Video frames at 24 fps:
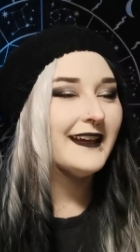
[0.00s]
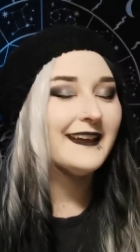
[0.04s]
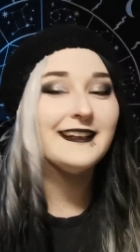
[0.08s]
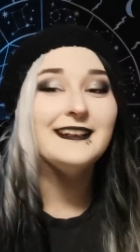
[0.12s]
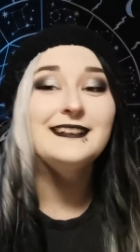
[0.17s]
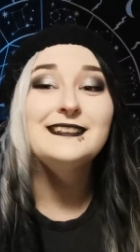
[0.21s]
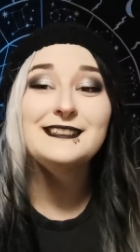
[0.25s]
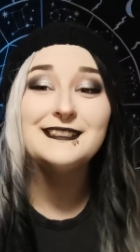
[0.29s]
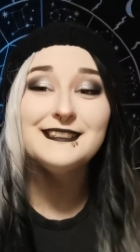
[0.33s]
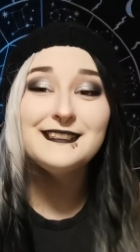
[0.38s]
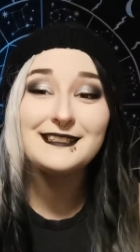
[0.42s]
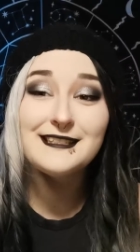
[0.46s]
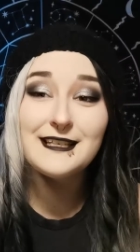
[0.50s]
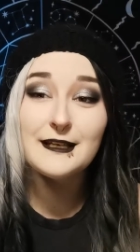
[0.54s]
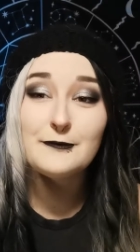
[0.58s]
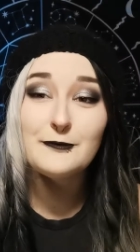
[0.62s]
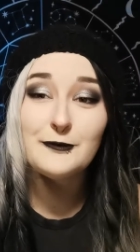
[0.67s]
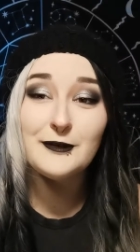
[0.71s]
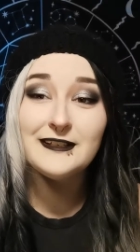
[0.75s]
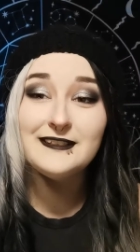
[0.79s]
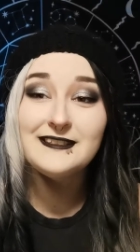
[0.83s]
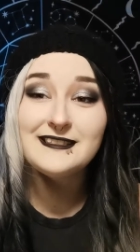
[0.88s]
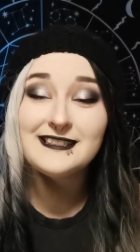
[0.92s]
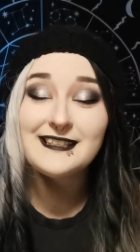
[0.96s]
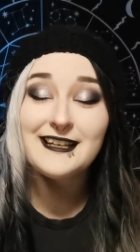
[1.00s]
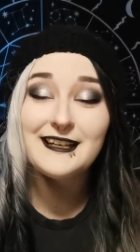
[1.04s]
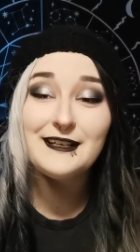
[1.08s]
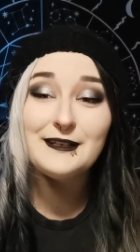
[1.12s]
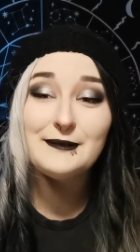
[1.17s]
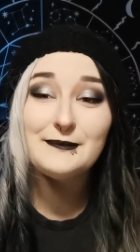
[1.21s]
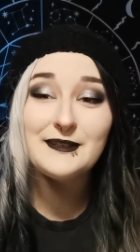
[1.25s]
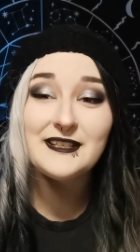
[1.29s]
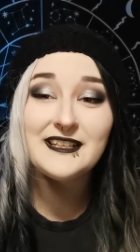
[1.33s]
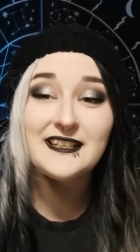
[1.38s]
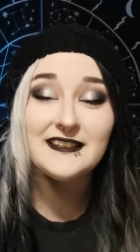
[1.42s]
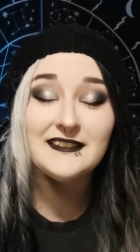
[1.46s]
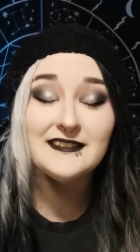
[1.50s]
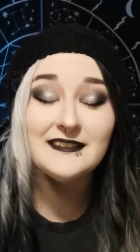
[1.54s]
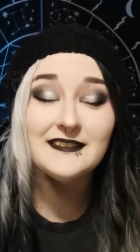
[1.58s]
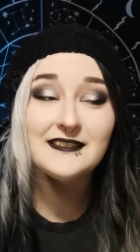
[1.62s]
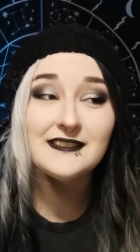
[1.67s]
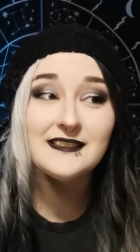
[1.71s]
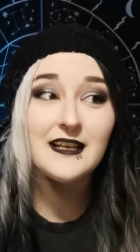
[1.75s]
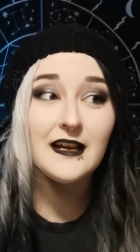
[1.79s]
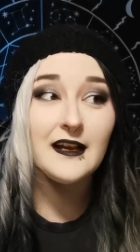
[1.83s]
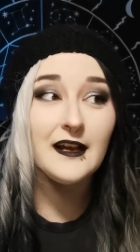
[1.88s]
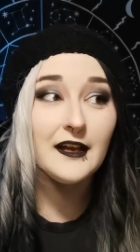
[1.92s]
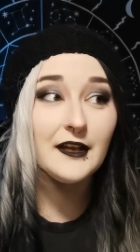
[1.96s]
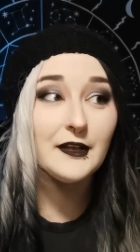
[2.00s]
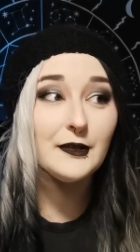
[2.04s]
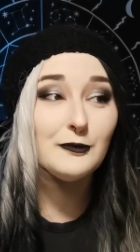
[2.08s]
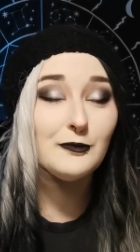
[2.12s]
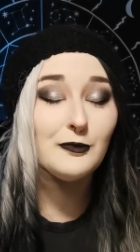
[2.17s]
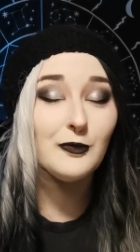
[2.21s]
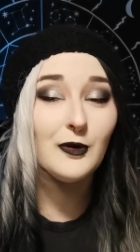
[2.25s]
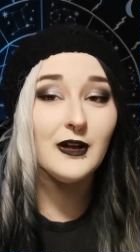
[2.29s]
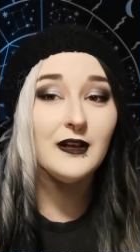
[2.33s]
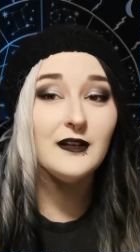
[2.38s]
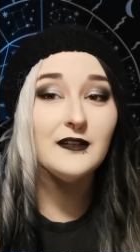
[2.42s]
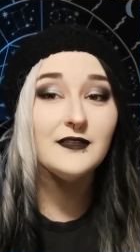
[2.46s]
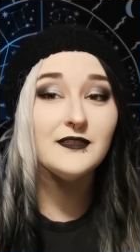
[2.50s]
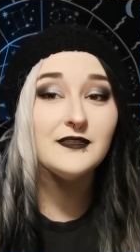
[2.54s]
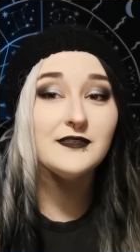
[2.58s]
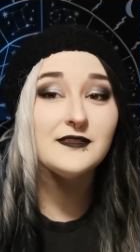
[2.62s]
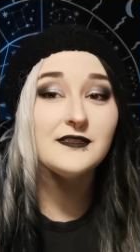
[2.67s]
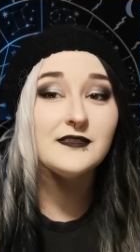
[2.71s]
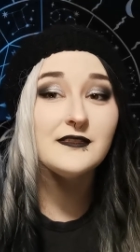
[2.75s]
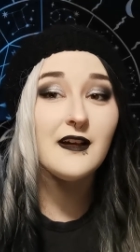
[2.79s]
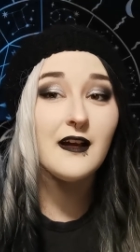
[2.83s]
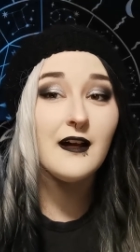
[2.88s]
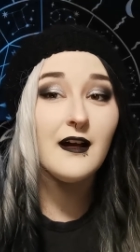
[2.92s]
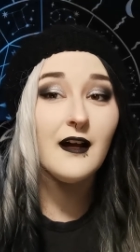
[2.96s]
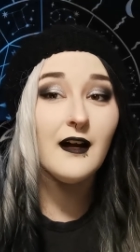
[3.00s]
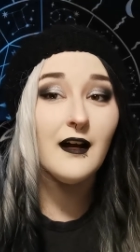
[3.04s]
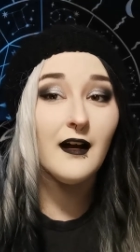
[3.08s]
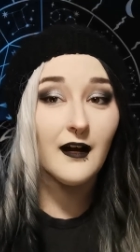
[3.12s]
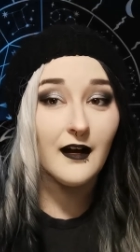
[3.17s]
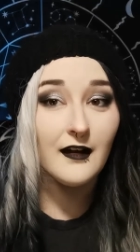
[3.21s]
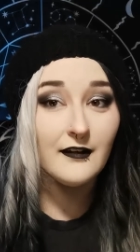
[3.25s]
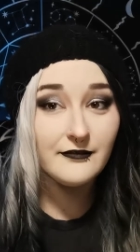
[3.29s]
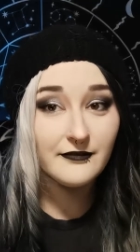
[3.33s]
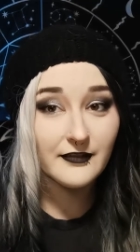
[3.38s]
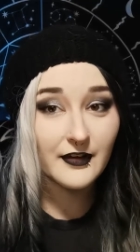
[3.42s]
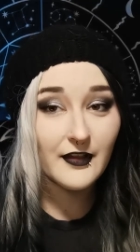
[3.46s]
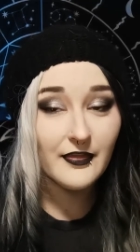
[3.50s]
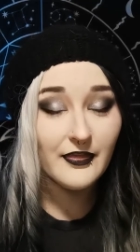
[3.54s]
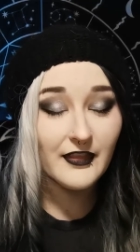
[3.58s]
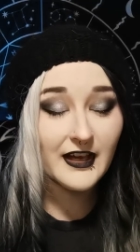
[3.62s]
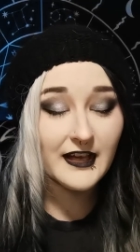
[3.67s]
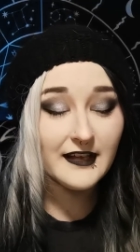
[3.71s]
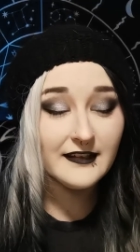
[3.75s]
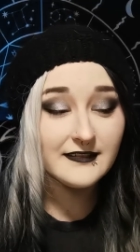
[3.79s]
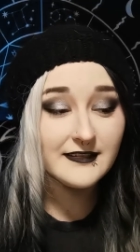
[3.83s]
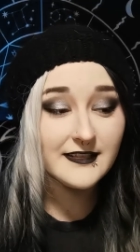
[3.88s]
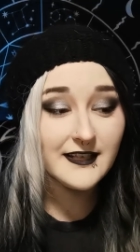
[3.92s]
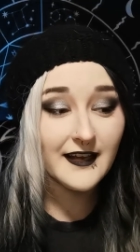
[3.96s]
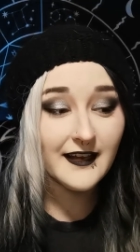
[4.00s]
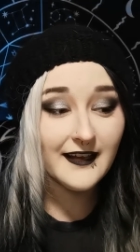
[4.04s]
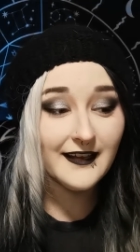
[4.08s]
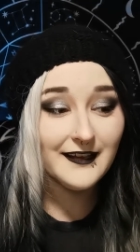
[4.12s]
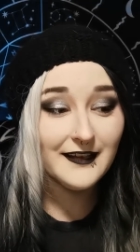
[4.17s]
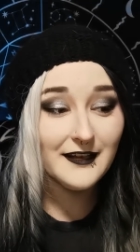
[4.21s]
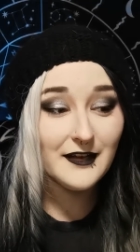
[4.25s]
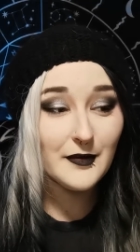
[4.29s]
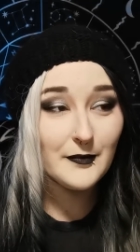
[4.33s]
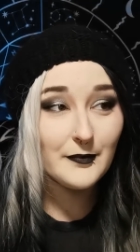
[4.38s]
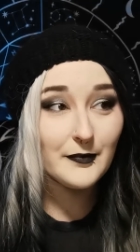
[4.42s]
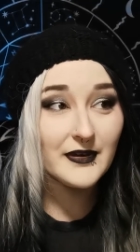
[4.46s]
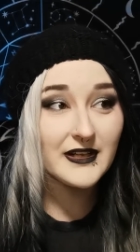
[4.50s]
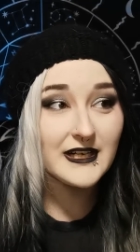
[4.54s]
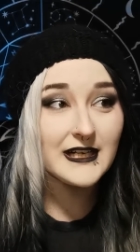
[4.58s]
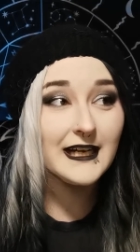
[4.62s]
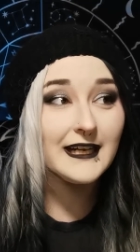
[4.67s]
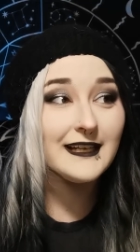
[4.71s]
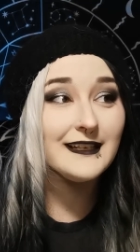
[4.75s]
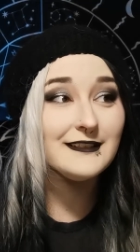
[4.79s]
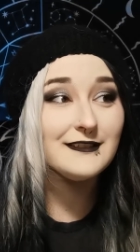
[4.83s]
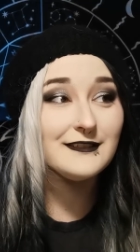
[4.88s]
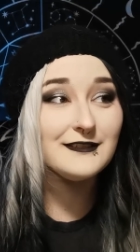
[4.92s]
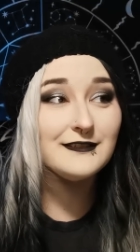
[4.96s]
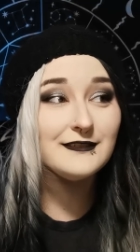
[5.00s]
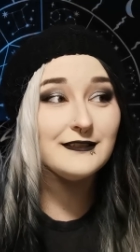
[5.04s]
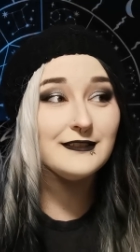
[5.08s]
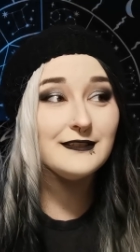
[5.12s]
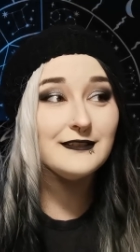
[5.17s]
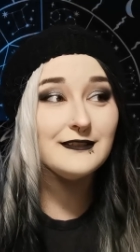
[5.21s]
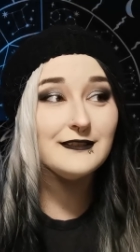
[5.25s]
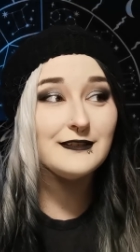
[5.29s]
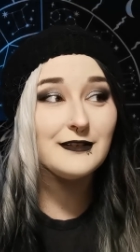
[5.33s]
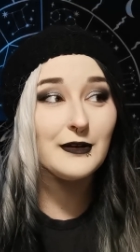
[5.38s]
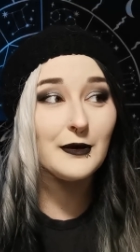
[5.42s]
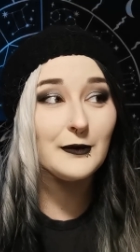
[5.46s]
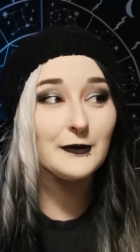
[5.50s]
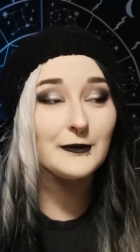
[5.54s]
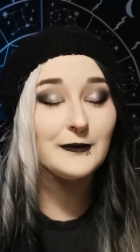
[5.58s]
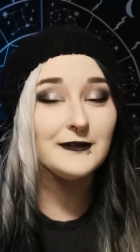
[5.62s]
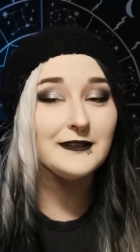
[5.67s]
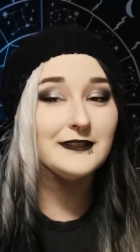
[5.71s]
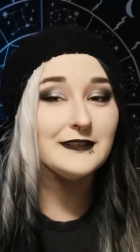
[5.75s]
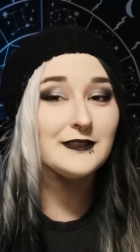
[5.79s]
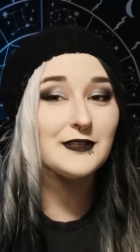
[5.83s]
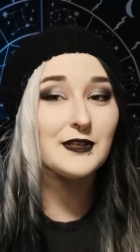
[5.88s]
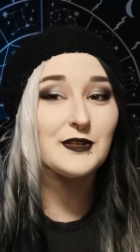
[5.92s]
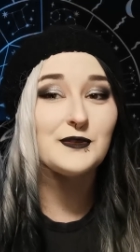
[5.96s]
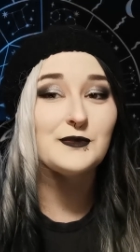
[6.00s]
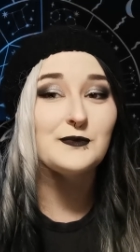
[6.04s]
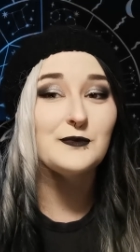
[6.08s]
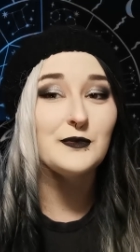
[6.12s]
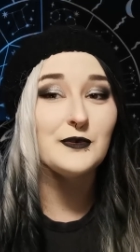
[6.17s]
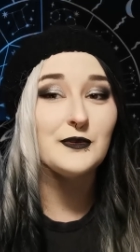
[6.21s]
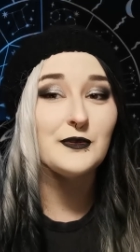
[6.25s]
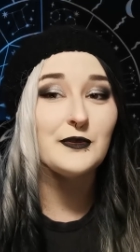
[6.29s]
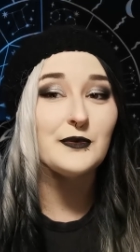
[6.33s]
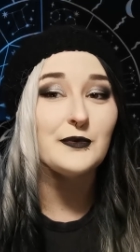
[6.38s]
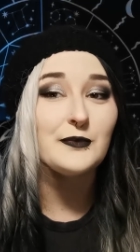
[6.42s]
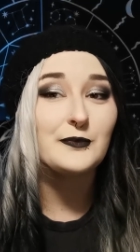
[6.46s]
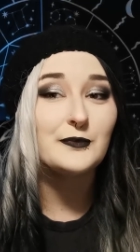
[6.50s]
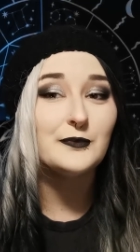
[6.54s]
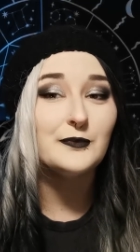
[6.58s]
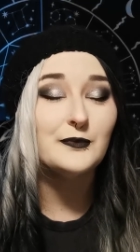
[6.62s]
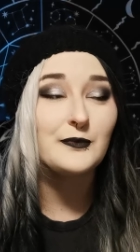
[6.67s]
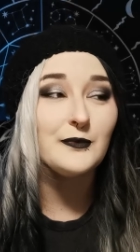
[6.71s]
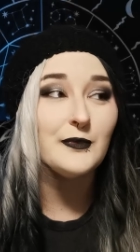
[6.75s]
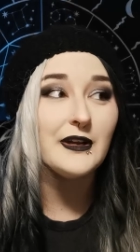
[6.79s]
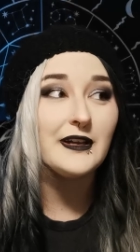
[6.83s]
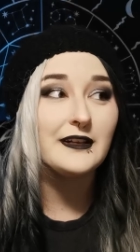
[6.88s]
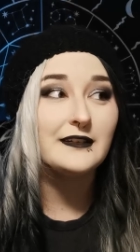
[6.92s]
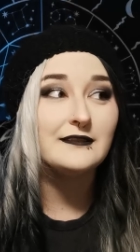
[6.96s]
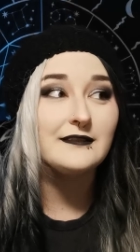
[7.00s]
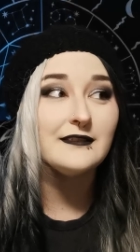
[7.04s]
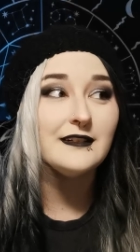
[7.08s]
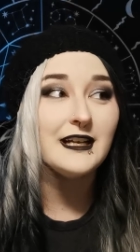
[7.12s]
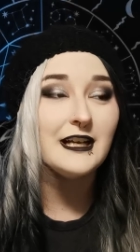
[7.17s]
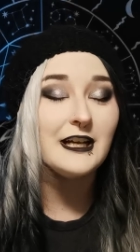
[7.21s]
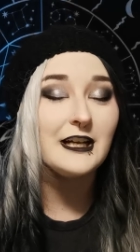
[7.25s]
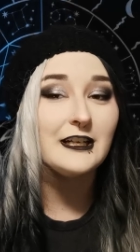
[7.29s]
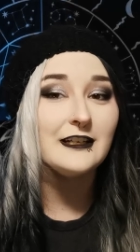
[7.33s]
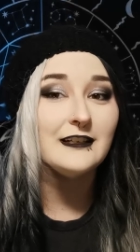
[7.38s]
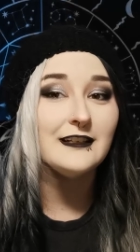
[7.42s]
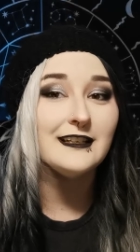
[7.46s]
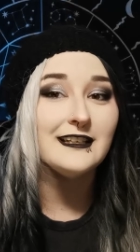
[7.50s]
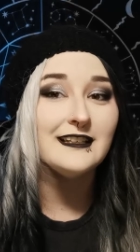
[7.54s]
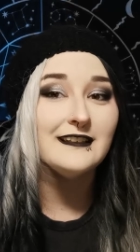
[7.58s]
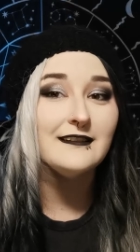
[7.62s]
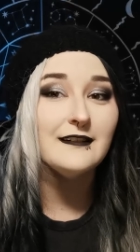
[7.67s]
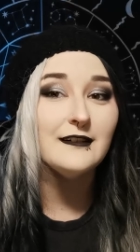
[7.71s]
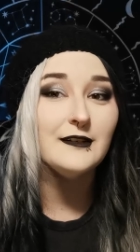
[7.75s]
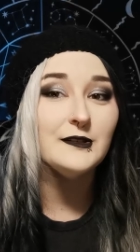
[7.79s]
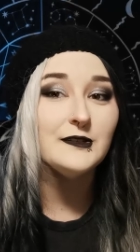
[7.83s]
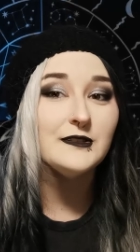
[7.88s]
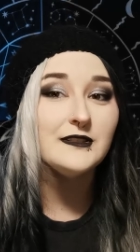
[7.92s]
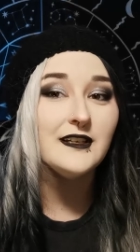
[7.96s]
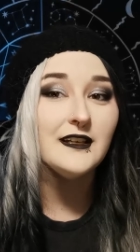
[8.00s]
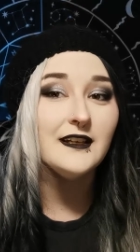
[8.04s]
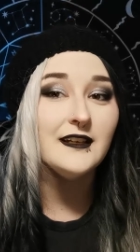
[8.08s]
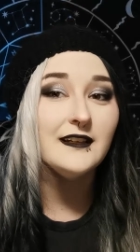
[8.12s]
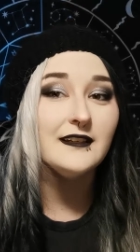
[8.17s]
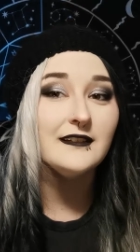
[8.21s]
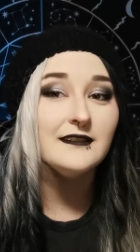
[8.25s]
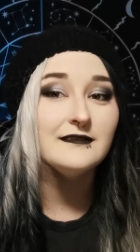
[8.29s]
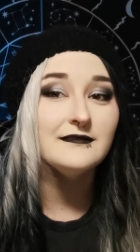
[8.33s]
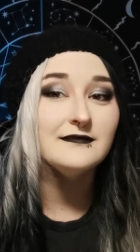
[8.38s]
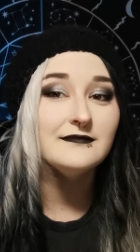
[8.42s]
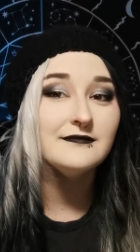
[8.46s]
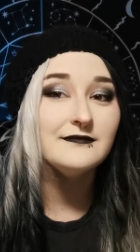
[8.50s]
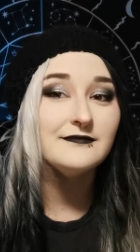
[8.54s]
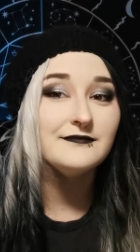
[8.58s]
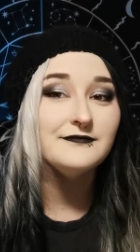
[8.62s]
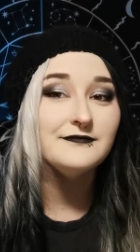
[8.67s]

And I did skip Wednesday because I was off on that day, but I totally just wore the red cardigan all day.